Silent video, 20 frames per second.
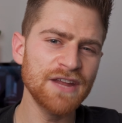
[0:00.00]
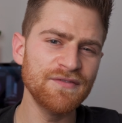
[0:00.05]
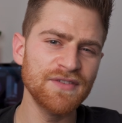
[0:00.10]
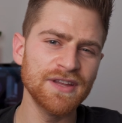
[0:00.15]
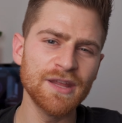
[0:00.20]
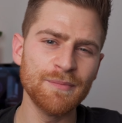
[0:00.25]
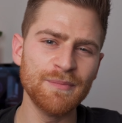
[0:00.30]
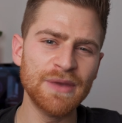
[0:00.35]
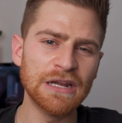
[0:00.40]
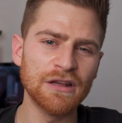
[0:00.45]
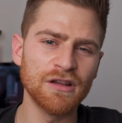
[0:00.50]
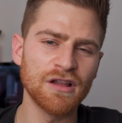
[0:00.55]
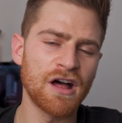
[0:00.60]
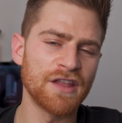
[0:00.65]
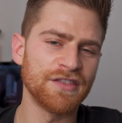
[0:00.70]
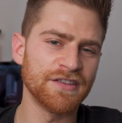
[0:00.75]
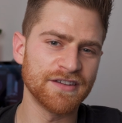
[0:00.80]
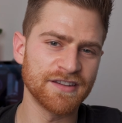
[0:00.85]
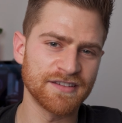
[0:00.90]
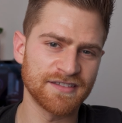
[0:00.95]
of in the middle
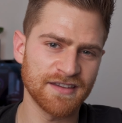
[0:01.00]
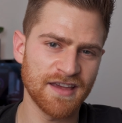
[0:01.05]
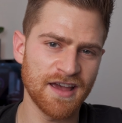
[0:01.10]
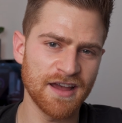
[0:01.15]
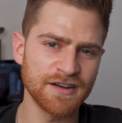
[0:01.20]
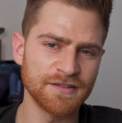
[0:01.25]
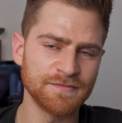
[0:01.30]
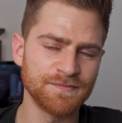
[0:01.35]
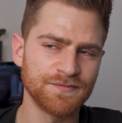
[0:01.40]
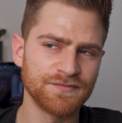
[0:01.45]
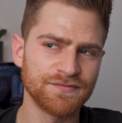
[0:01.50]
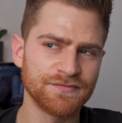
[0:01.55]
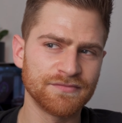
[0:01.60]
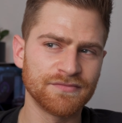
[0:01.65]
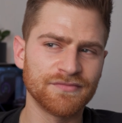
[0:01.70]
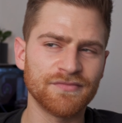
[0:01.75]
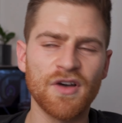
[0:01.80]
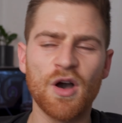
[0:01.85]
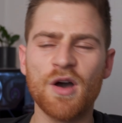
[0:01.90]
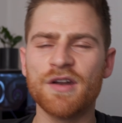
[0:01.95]
on the design.
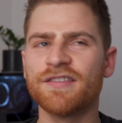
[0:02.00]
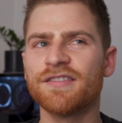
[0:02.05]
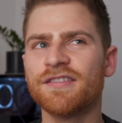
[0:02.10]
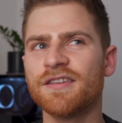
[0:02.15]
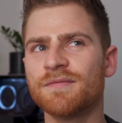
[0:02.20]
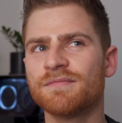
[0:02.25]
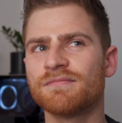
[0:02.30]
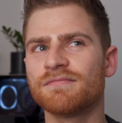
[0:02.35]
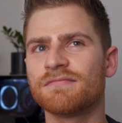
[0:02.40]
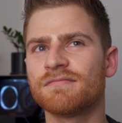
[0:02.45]
Honestly,